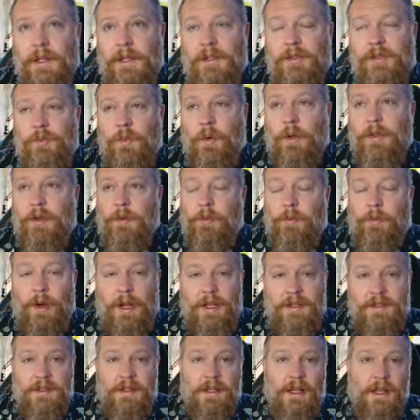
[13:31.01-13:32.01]
is one that
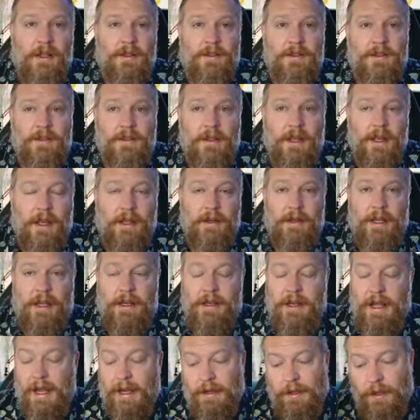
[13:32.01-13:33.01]
resonates
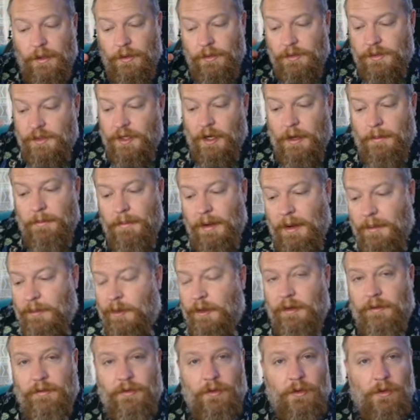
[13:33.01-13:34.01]
and echoes in our
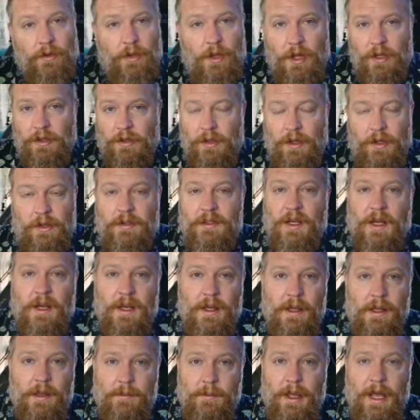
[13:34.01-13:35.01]
memory for a long, long
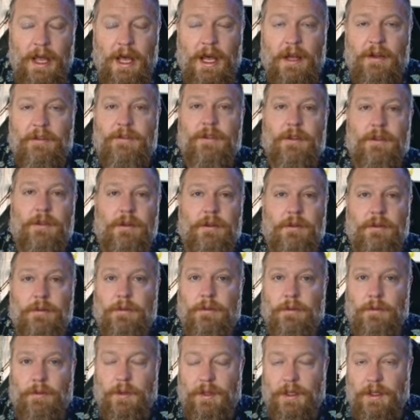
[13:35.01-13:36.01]
time after
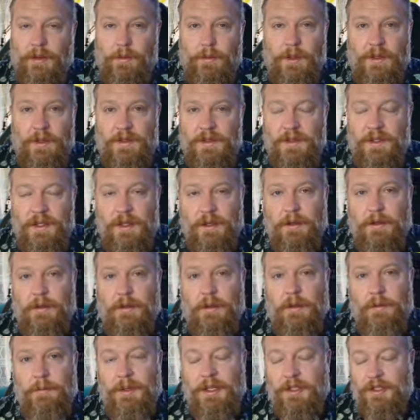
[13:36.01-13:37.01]
we see
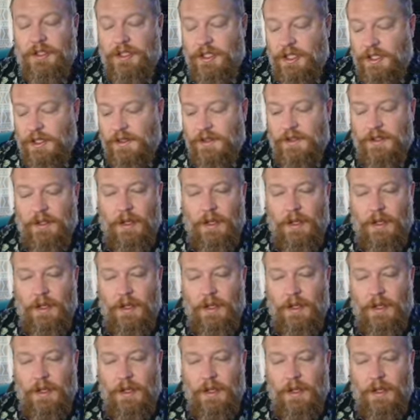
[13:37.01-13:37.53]
her, because she is